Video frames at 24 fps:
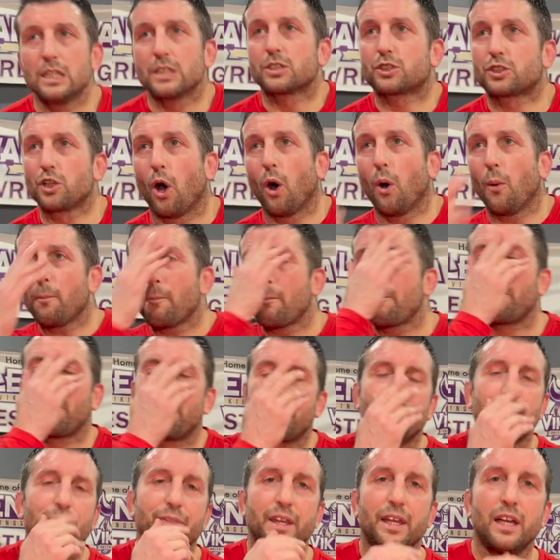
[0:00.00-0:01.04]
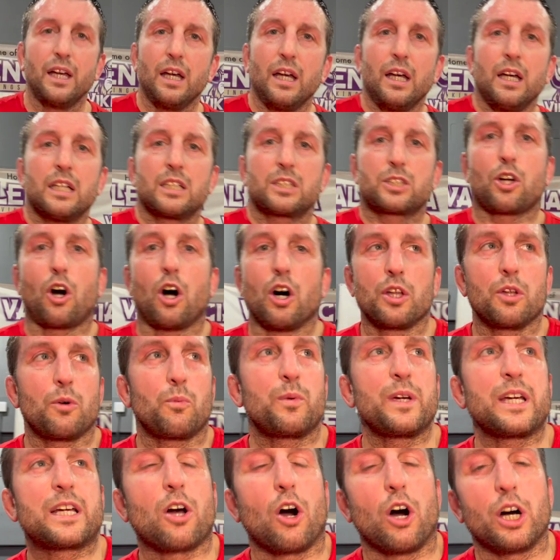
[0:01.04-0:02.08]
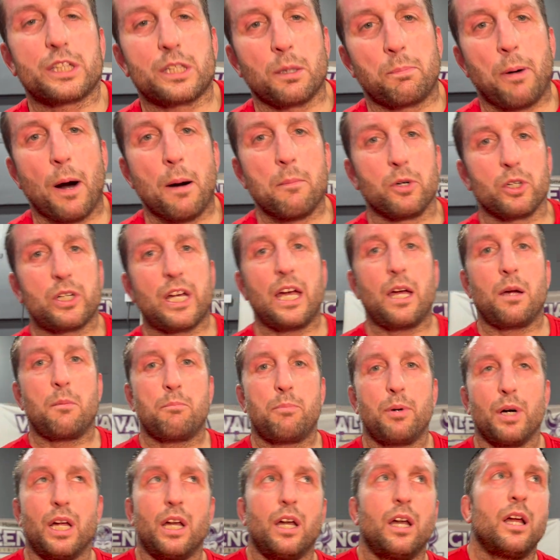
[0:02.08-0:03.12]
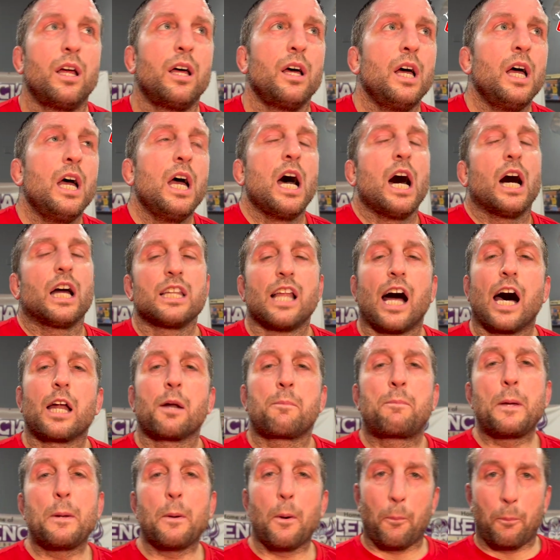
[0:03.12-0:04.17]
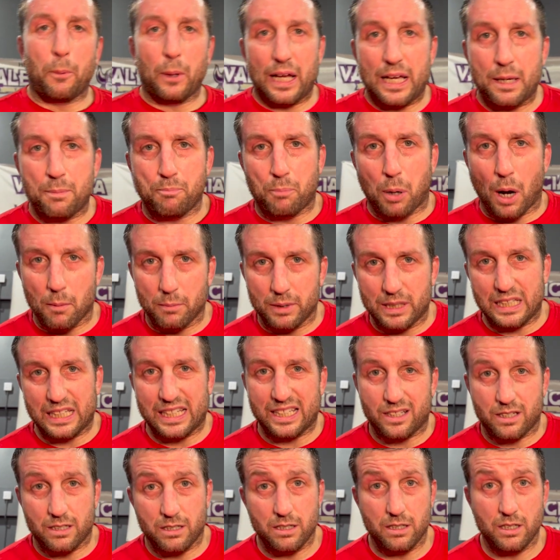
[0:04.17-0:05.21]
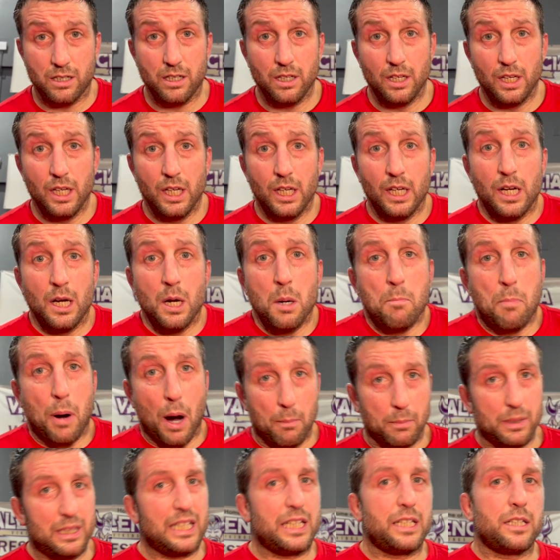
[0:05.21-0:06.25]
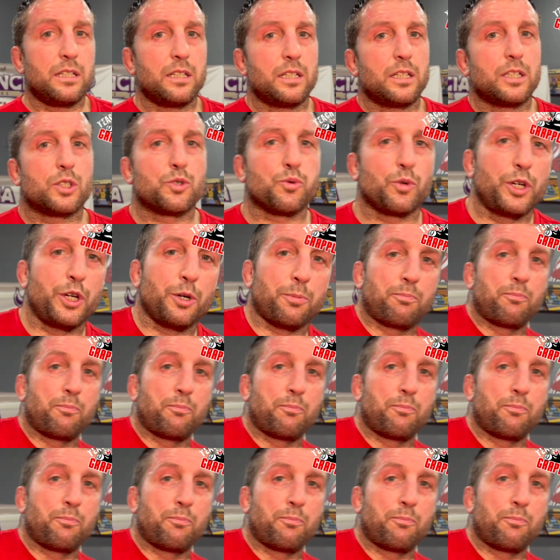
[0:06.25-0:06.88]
So it's called, we call it the pummel game, but a lot of people play pummeling. Pummeling is where you're